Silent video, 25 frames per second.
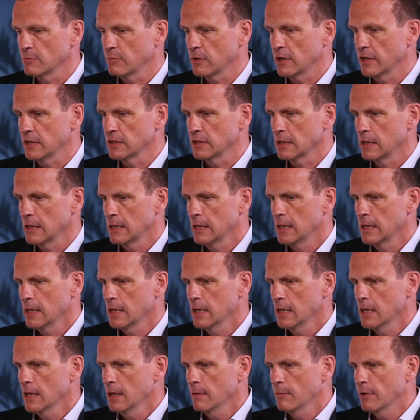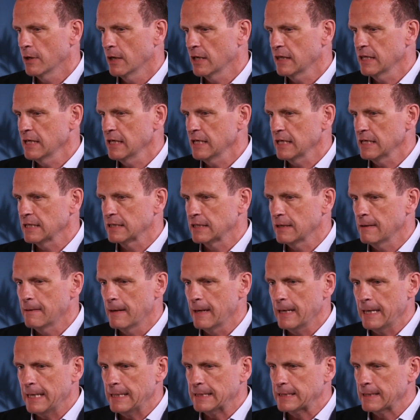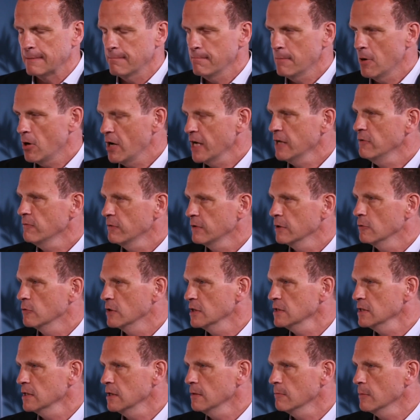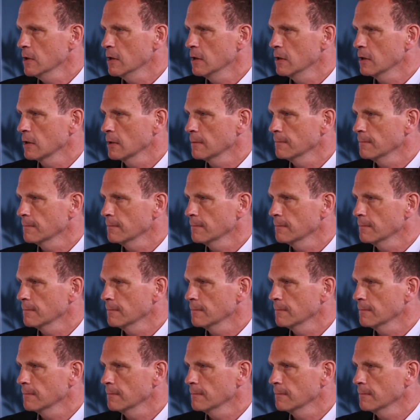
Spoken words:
place. But I think it's a minefield, isn't it, Mark?